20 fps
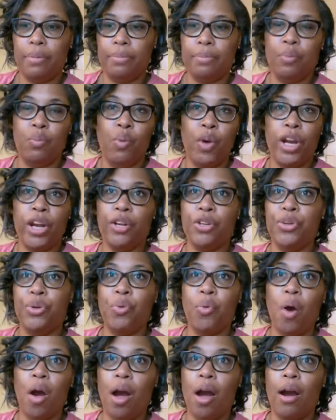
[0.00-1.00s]
where
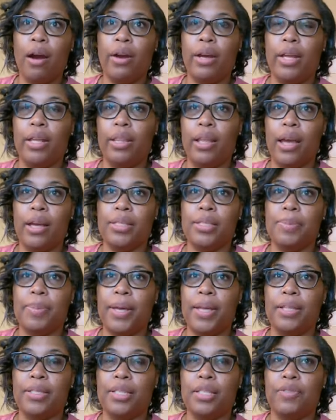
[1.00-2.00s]
you are in that
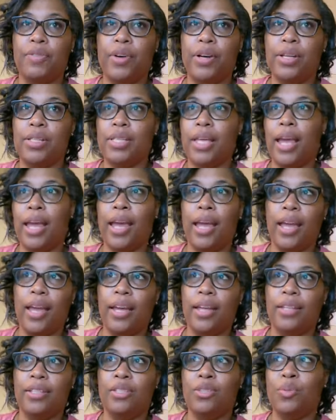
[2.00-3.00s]
space as far as,
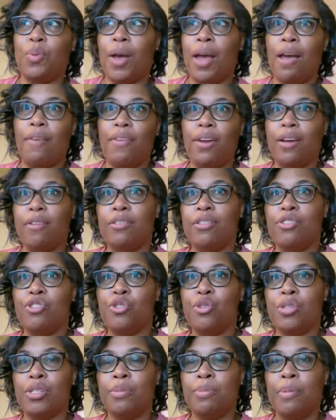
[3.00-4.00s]
hey, do I have a health
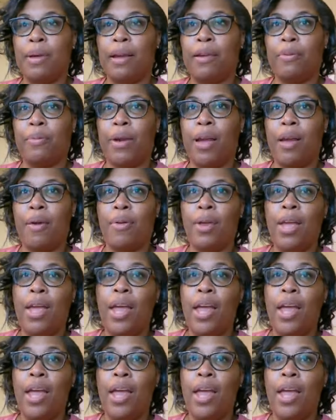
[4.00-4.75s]
insurance background?